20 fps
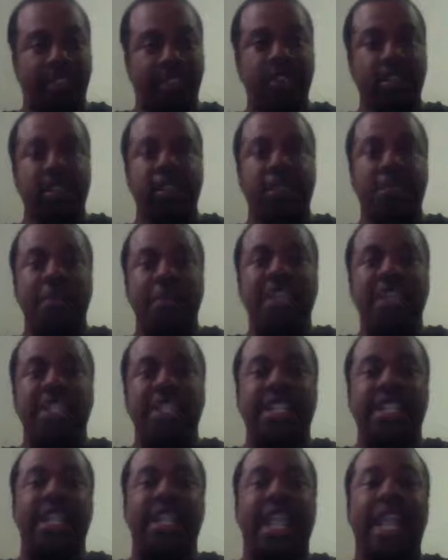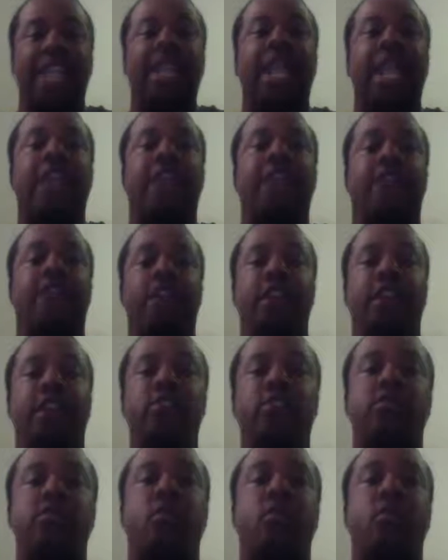because they in their feelings,
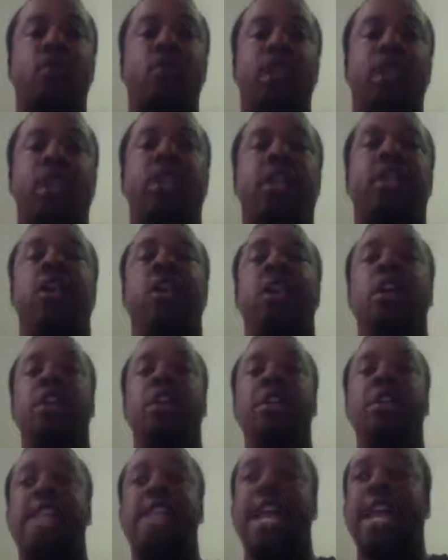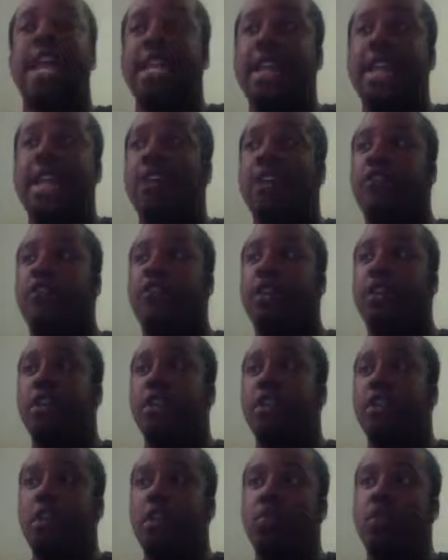but when they in their feelings
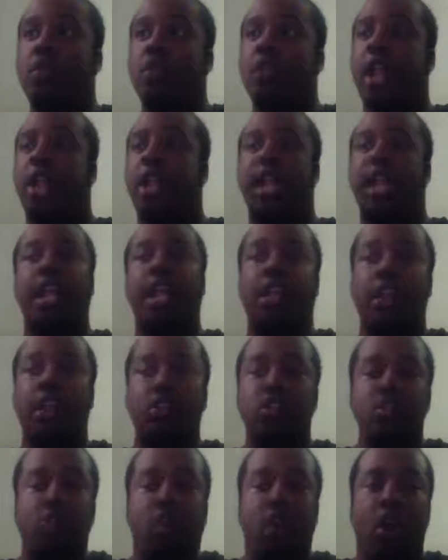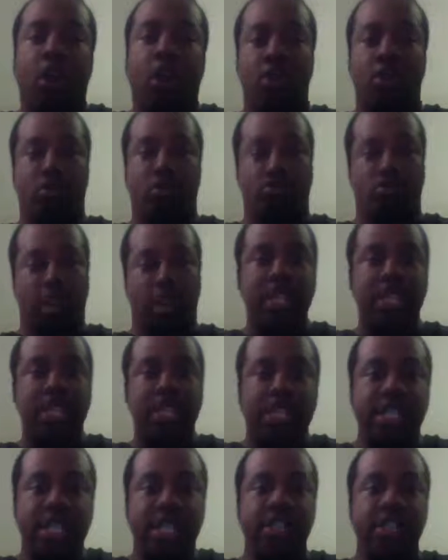and when they think that you call them
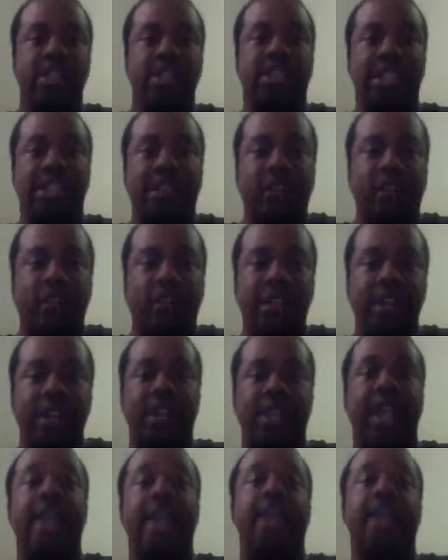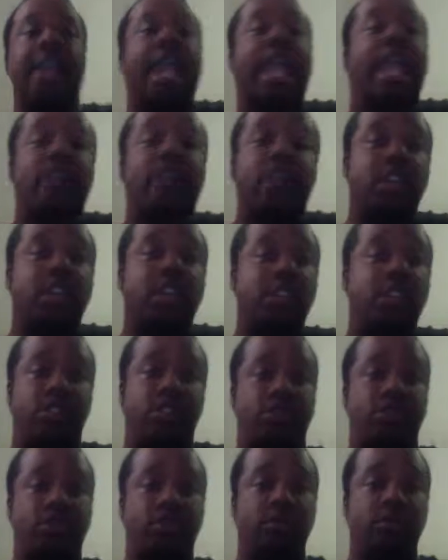racist and stuff like that, they have an issue.
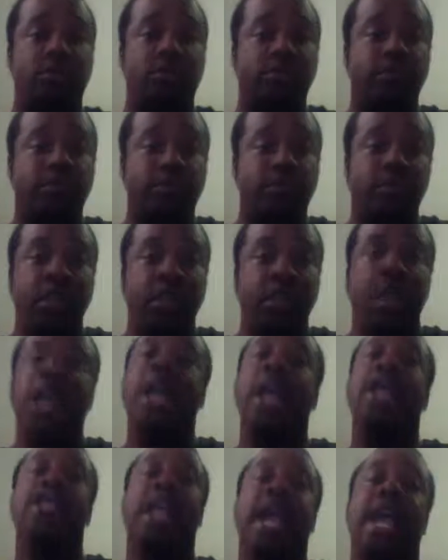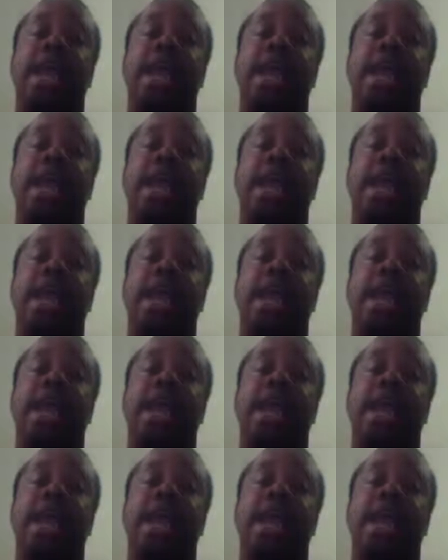They have a